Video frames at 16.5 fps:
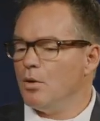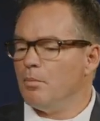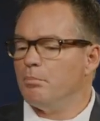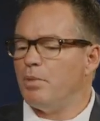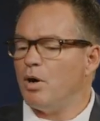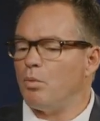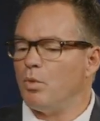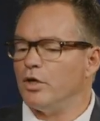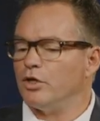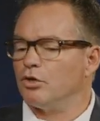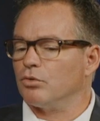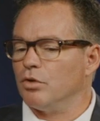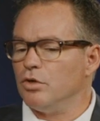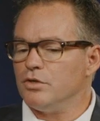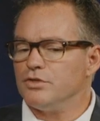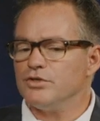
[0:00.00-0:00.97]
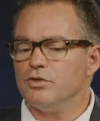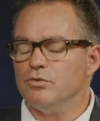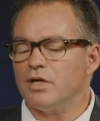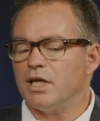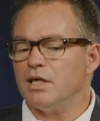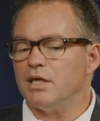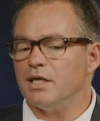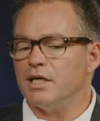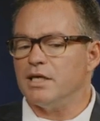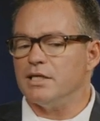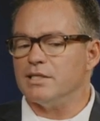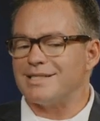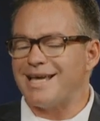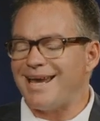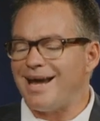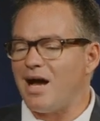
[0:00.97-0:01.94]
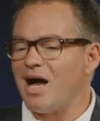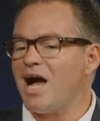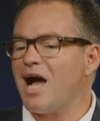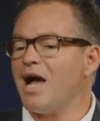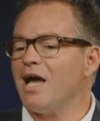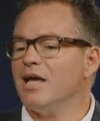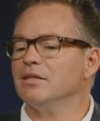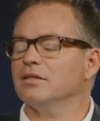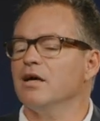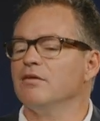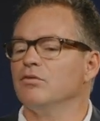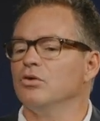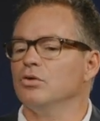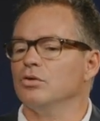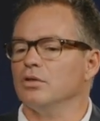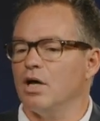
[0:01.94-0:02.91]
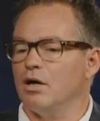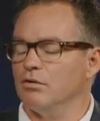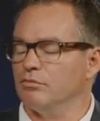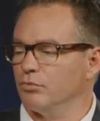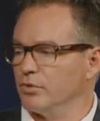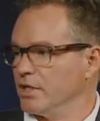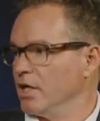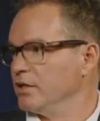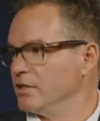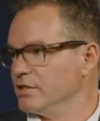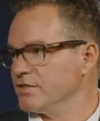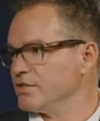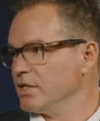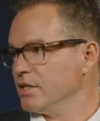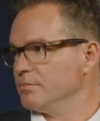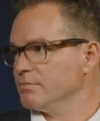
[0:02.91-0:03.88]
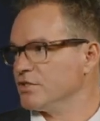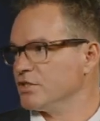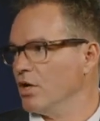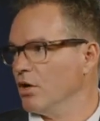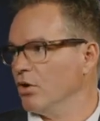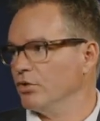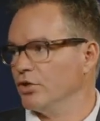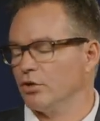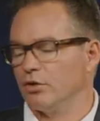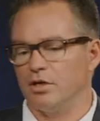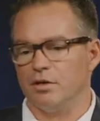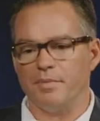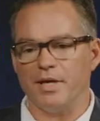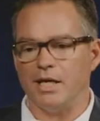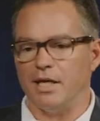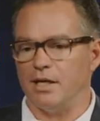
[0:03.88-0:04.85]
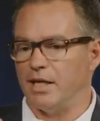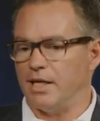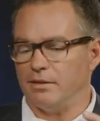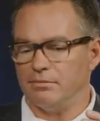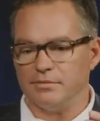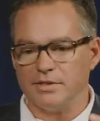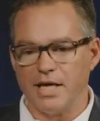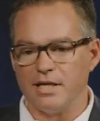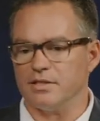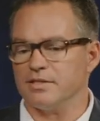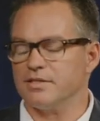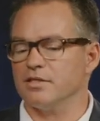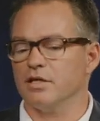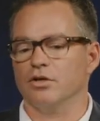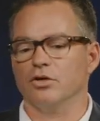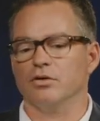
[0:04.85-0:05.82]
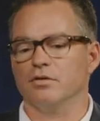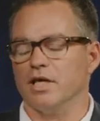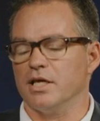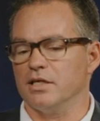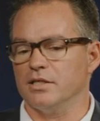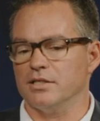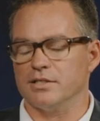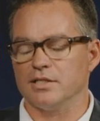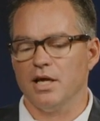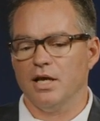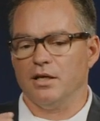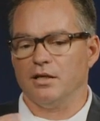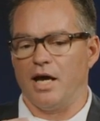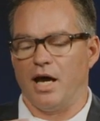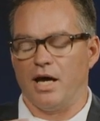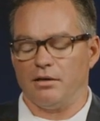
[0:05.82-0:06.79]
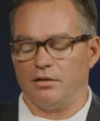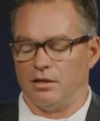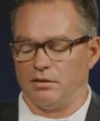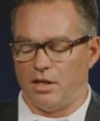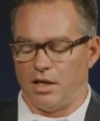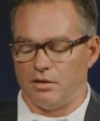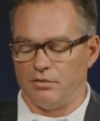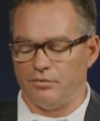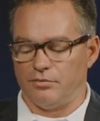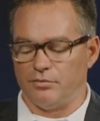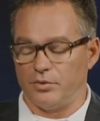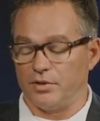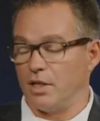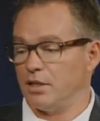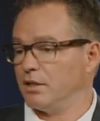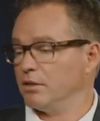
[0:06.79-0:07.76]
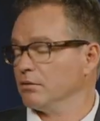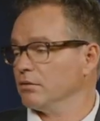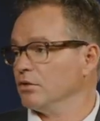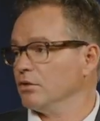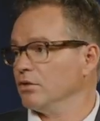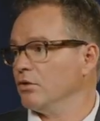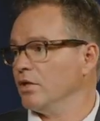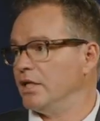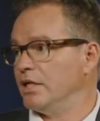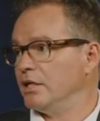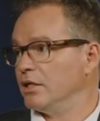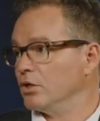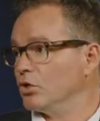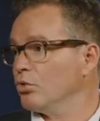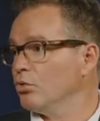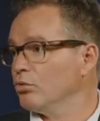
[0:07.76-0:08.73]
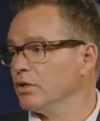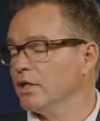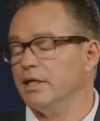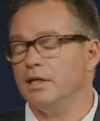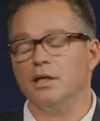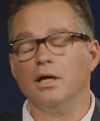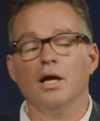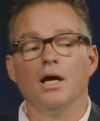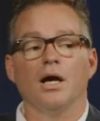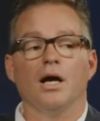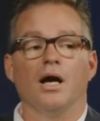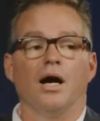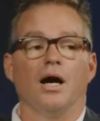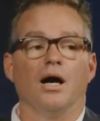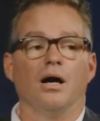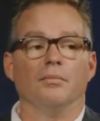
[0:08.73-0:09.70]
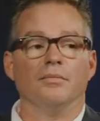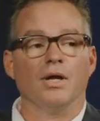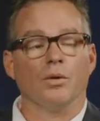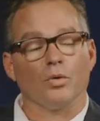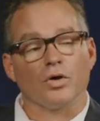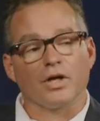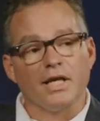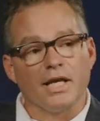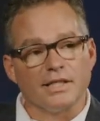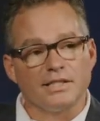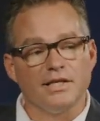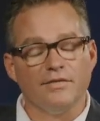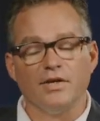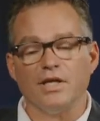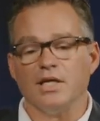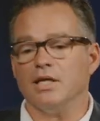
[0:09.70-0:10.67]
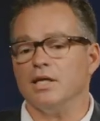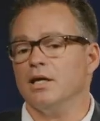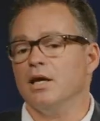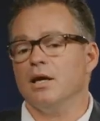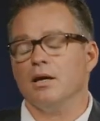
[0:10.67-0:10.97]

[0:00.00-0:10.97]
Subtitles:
but what you're also getting is a high level of redundancy. So you're going to be in a data center that is got a lot of redundant heating and cooling, network connectivity,